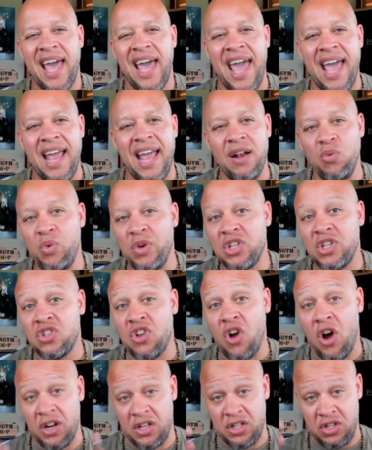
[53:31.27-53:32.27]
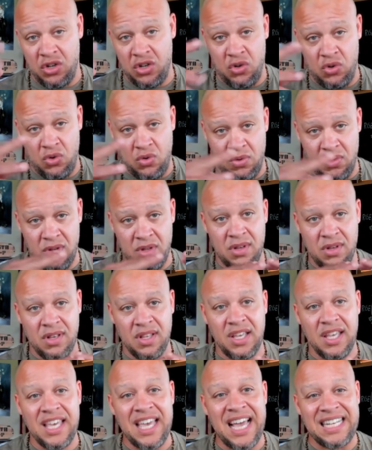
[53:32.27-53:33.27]
and we start to
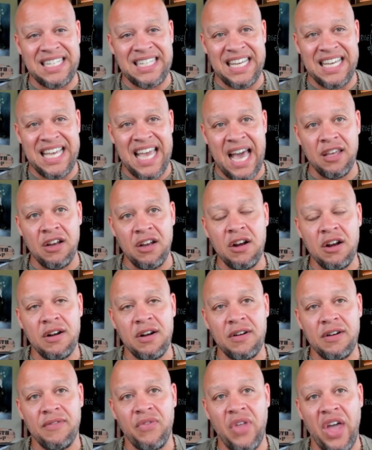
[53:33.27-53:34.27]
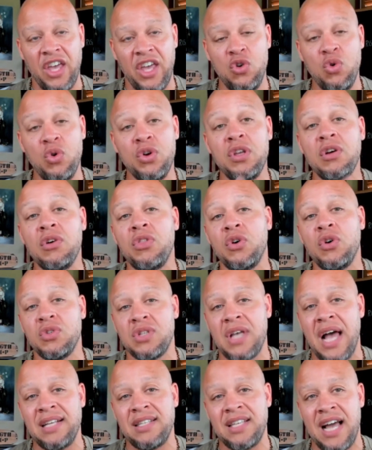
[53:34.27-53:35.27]
get together, like you and your those
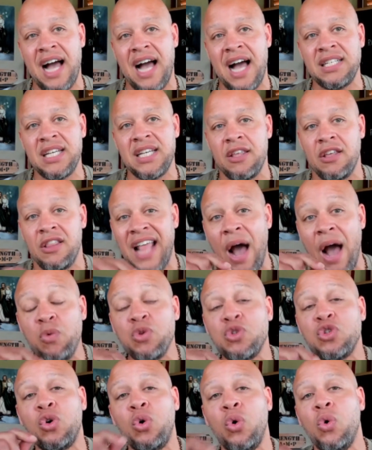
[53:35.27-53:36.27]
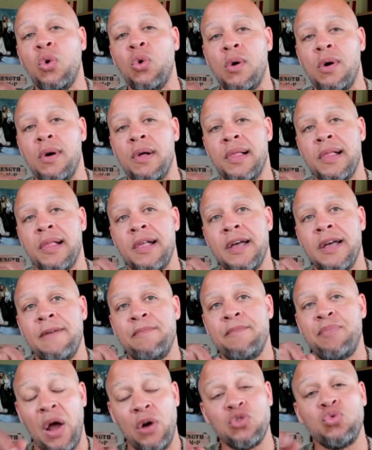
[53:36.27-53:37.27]
guys that got together, that was cool.
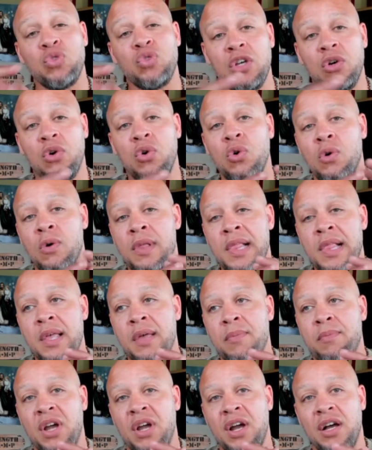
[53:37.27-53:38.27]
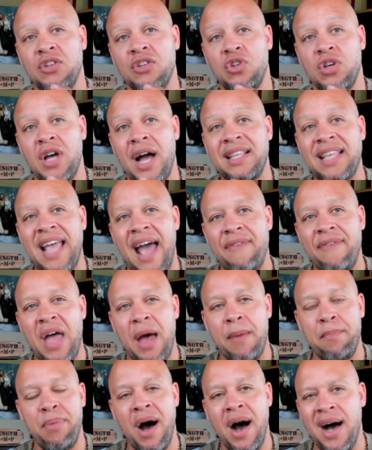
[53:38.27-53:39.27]
That was really cool because you got to have
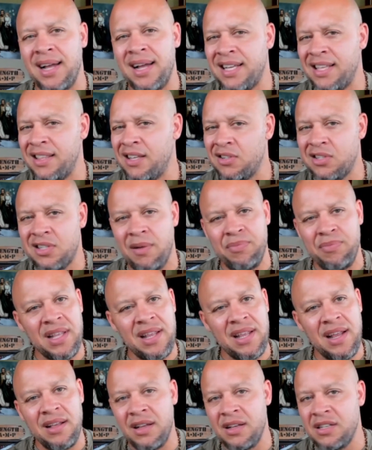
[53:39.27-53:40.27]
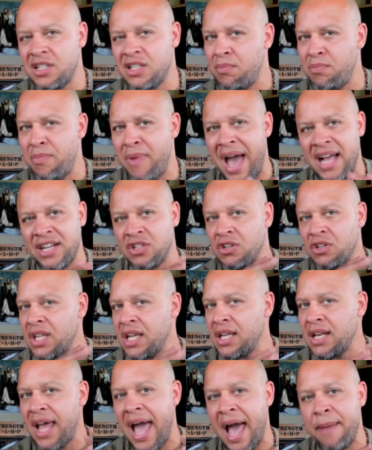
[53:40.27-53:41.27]
that bond. And there's something that uh, just a magical
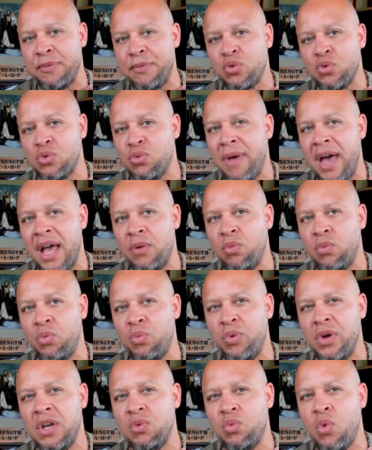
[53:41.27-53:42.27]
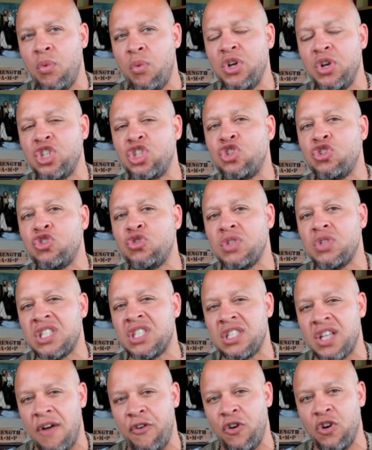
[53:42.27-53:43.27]
thing that happens with men when we when we sh-
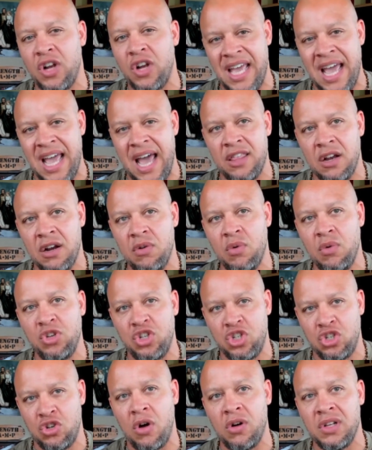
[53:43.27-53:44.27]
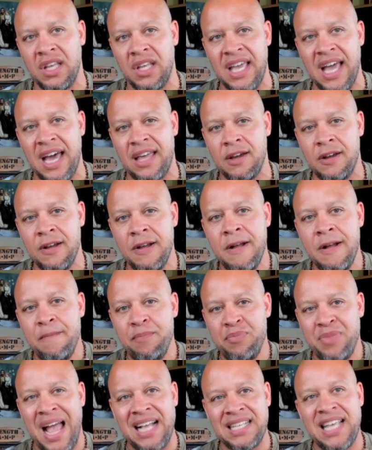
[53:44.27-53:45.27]
suffer together, we struggle together.
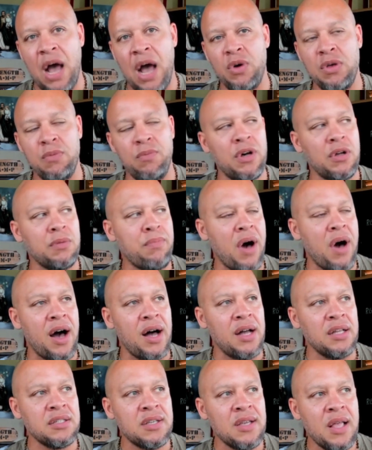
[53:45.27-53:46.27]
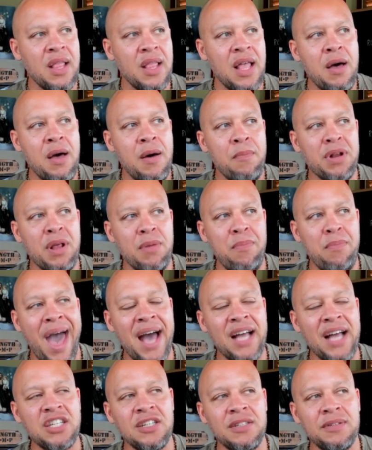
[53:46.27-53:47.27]
That's how we build bonds. But
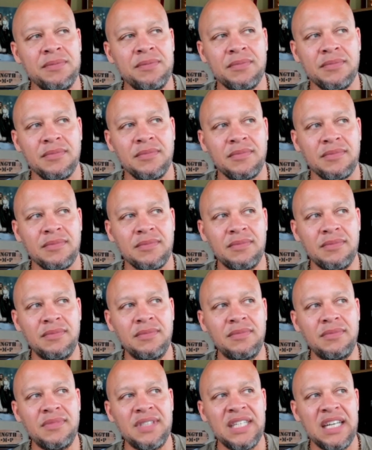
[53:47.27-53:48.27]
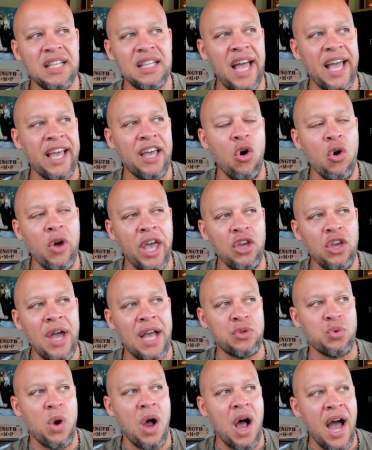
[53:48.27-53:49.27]
imagine, like, okay, you
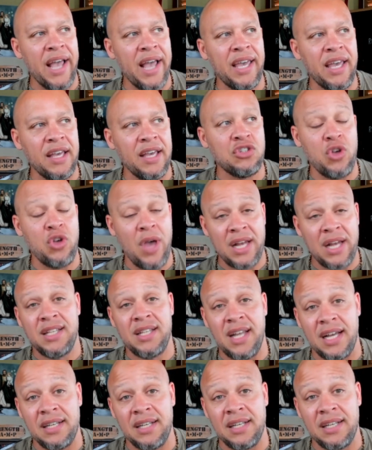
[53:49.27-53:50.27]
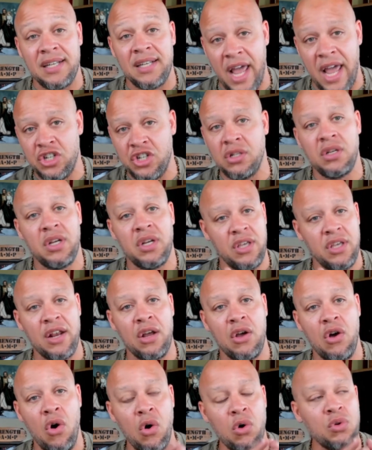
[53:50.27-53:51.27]
guys were hiking, so you had a destination
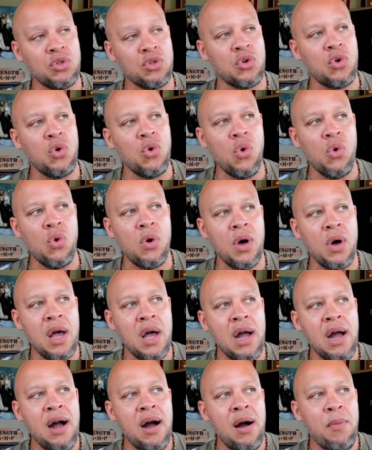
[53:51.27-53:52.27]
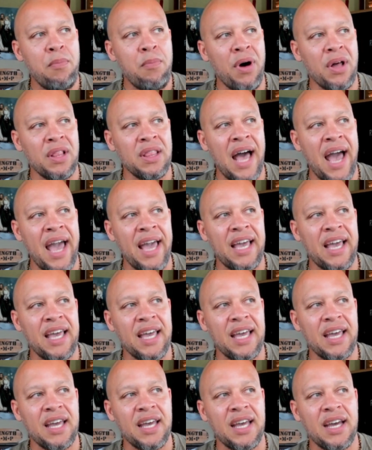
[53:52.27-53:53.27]
and you had a goal. It was cool, but
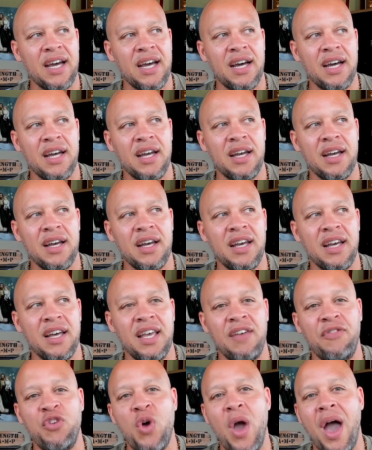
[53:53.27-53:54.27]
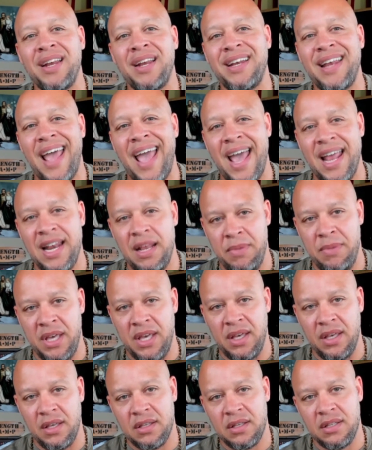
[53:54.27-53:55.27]
like, if you had an
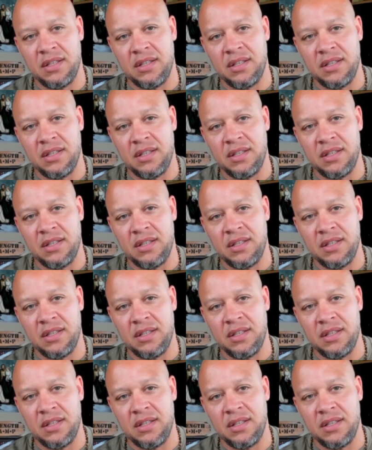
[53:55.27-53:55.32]
enemy,